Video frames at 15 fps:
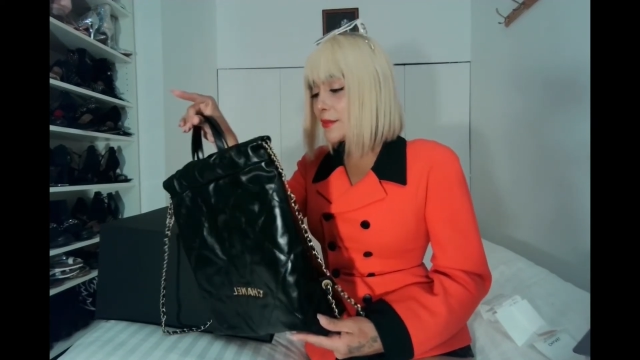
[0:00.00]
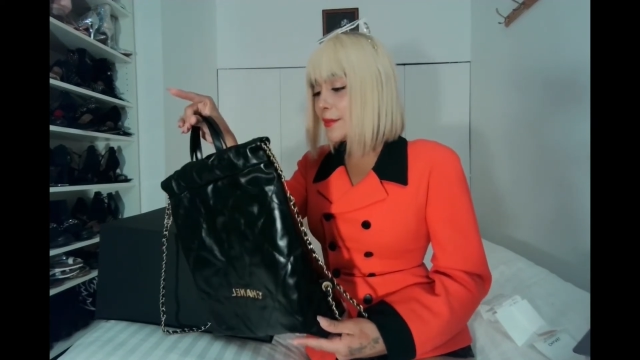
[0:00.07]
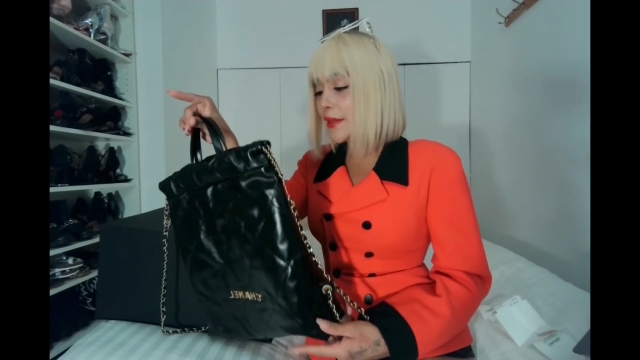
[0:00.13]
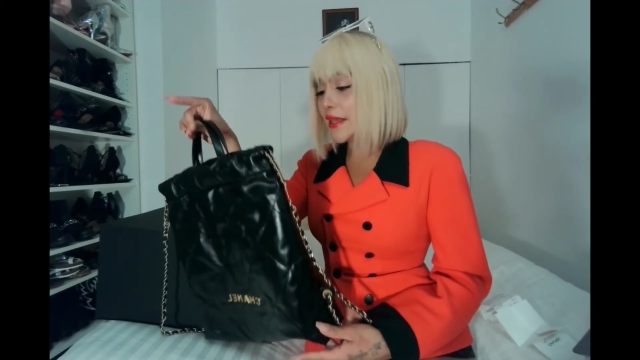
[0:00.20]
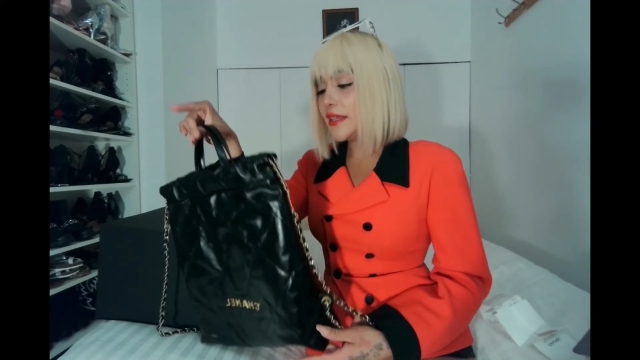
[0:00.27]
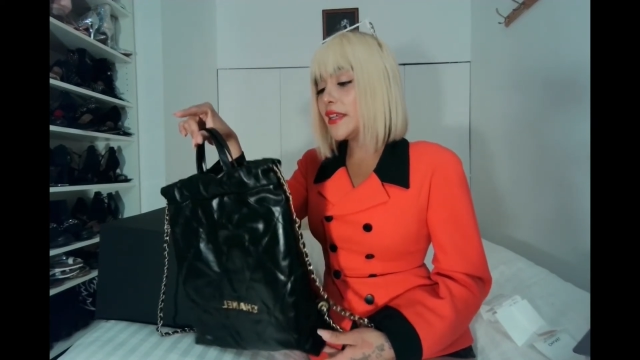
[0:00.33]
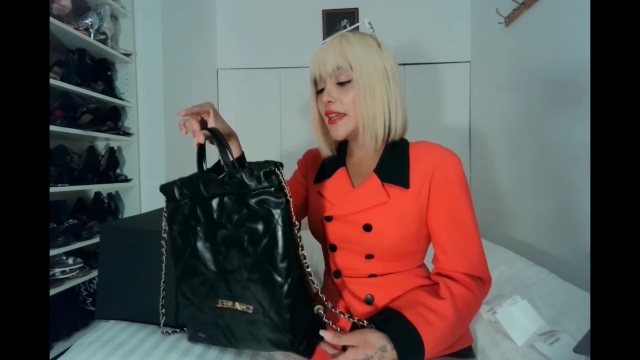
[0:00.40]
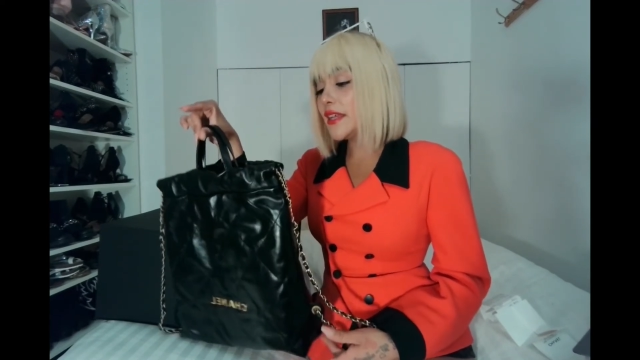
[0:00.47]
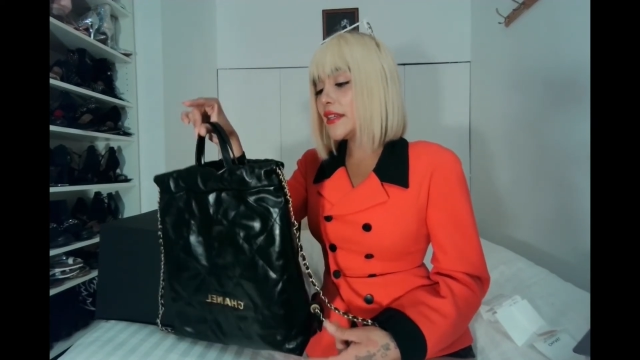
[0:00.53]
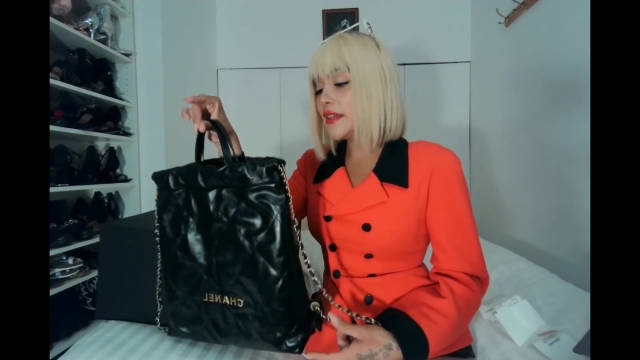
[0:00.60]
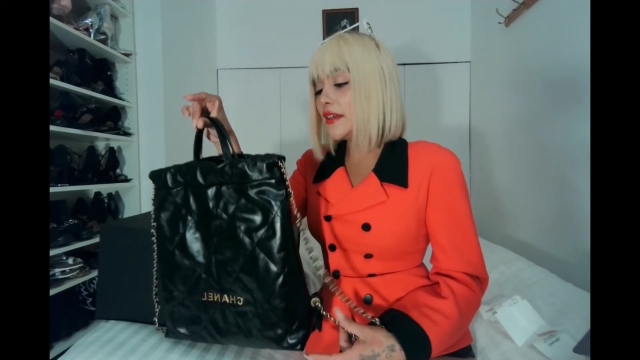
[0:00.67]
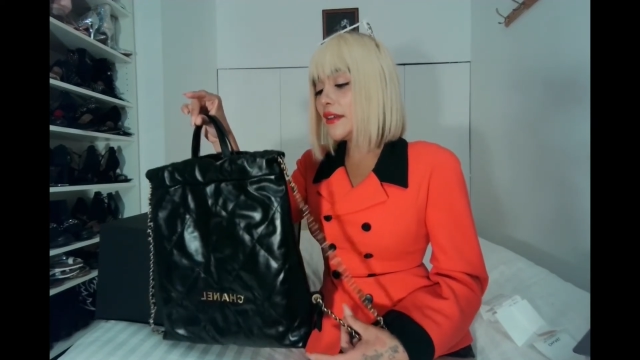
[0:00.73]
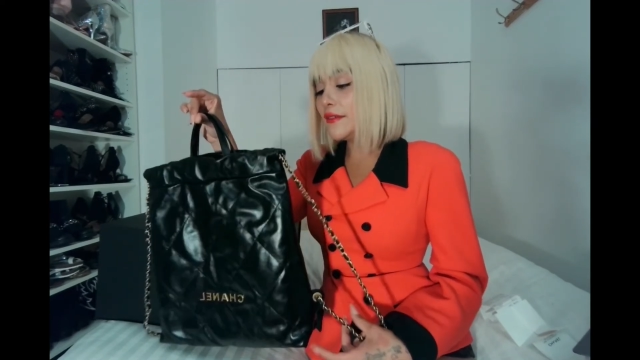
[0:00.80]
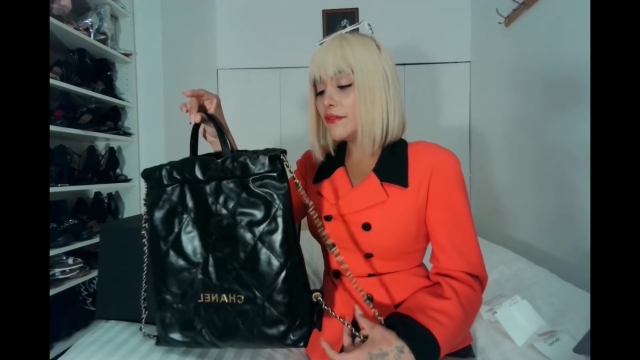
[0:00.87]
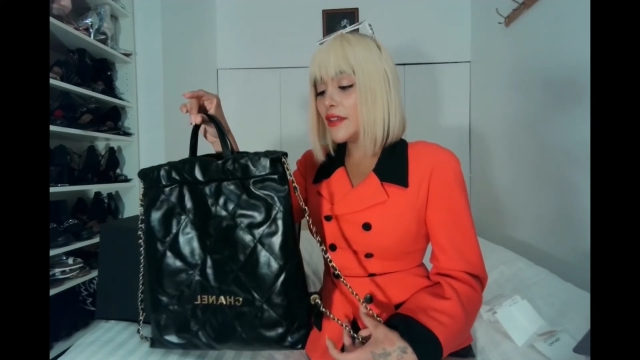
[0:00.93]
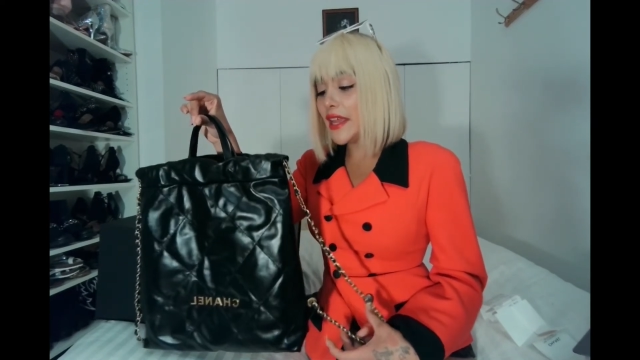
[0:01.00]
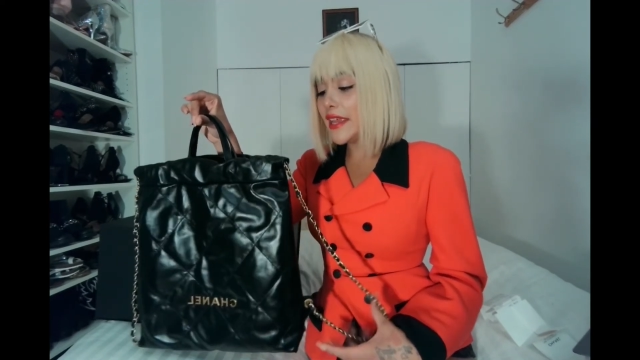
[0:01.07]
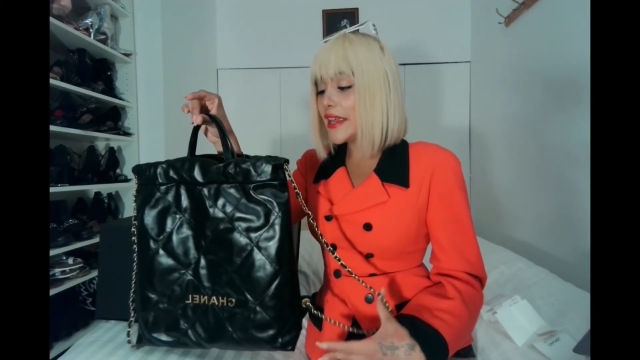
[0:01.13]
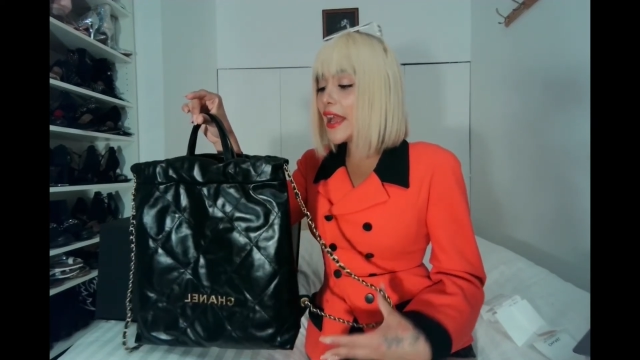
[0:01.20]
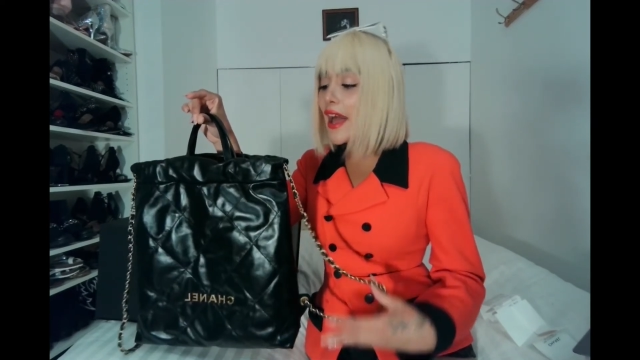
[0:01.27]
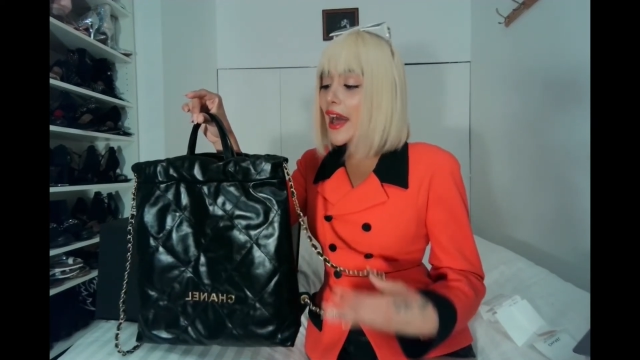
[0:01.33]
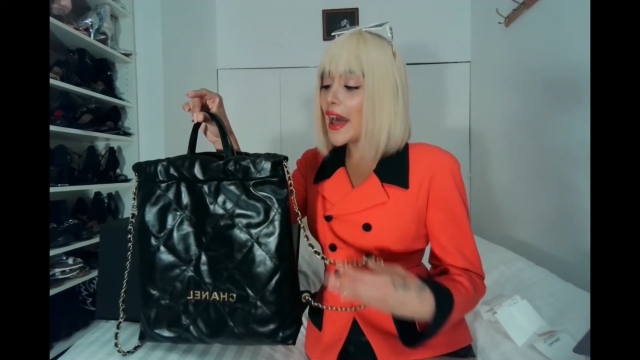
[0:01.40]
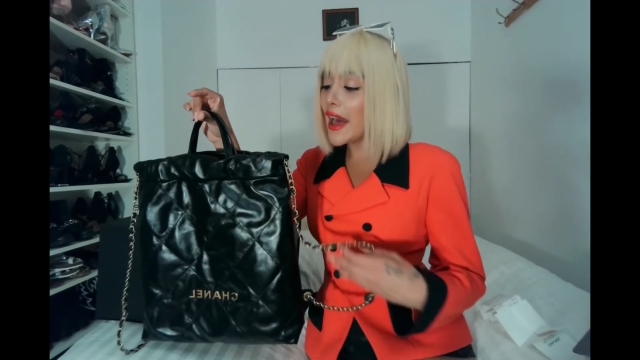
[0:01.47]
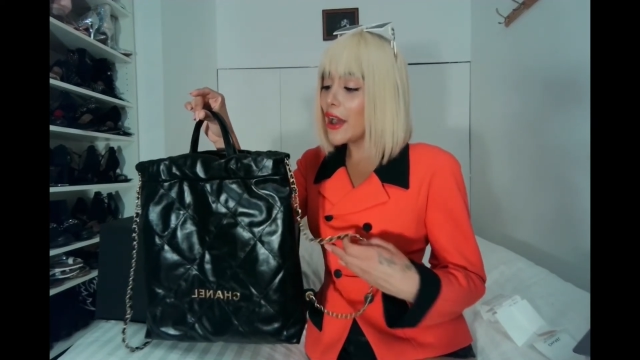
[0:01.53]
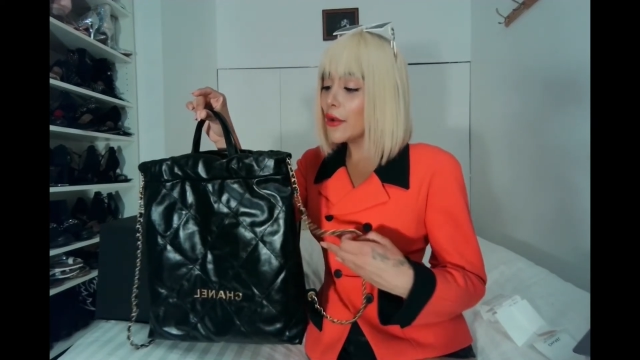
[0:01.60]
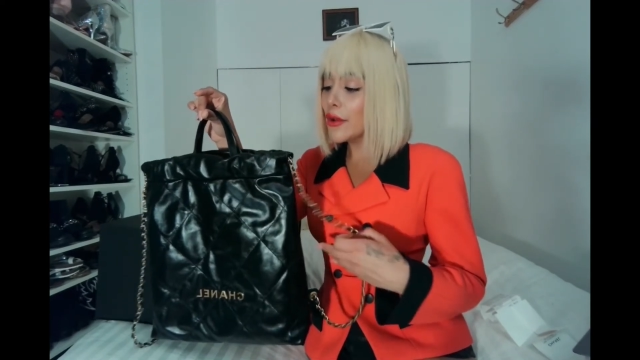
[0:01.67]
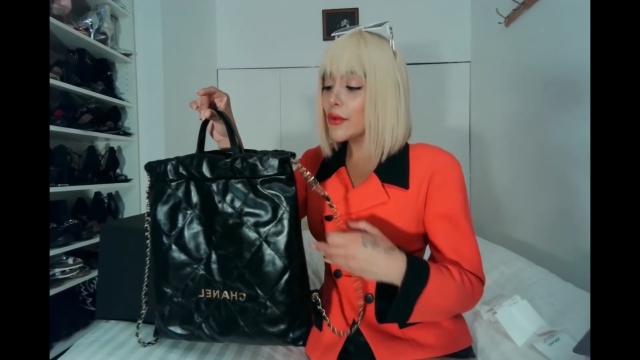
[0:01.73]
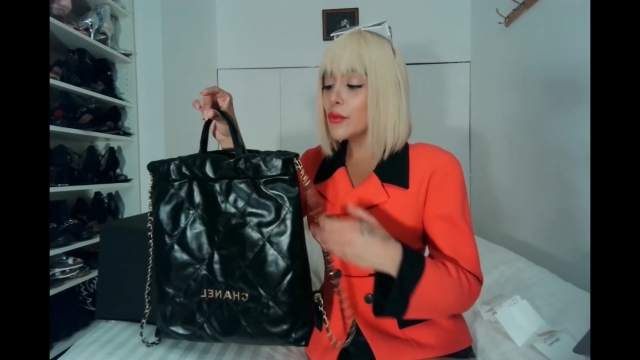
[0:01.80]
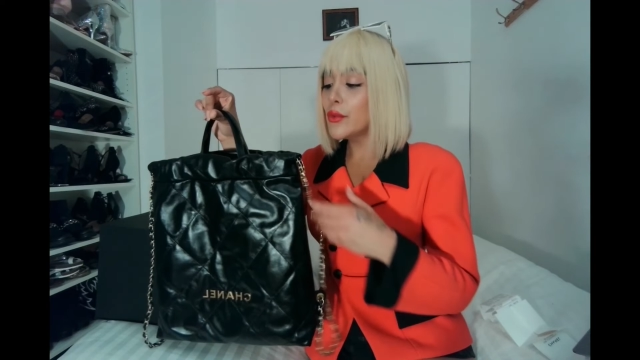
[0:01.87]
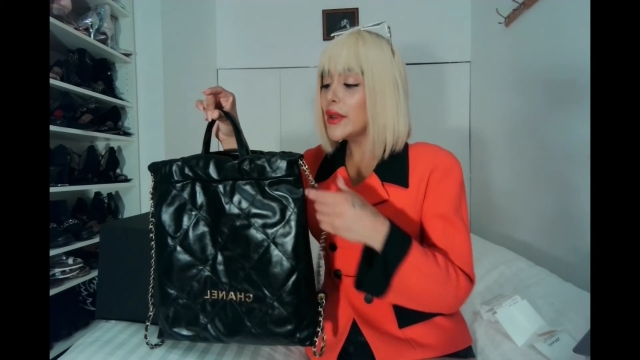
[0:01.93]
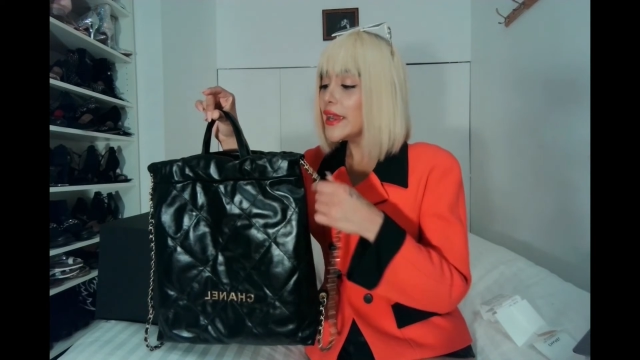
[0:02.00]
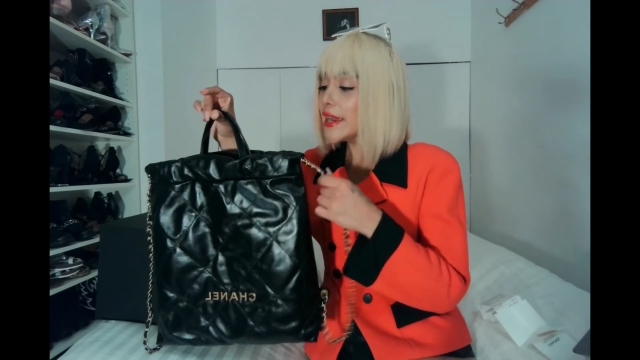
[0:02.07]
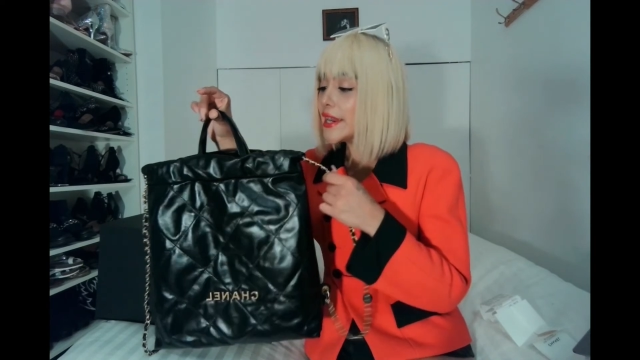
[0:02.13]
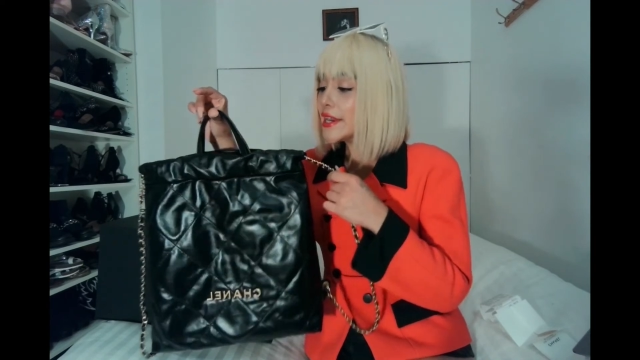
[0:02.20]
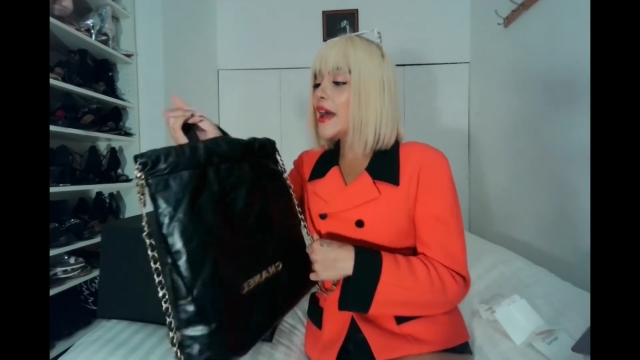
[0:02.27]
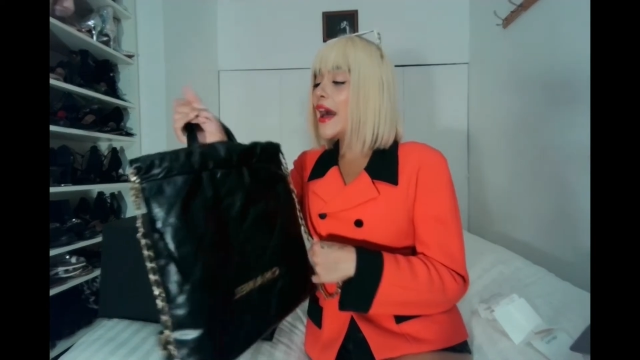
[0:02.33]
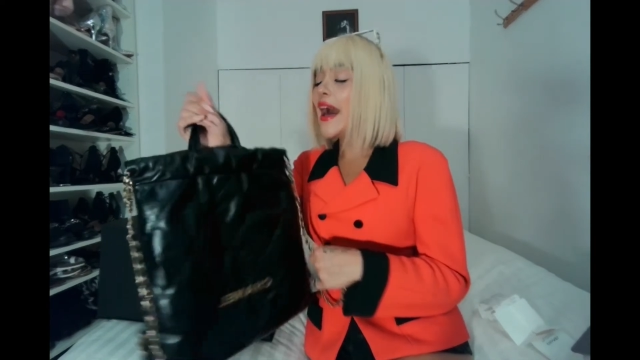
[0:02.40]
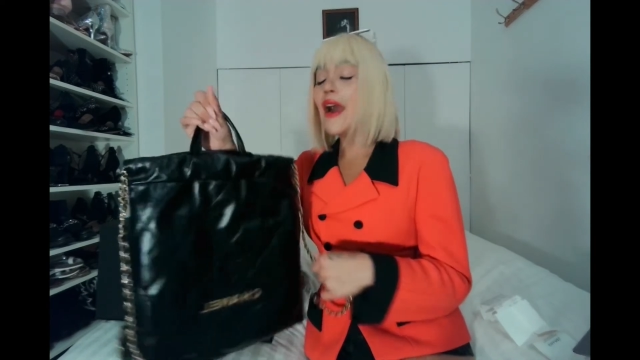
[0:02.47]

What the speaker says: opinion of like how it wears,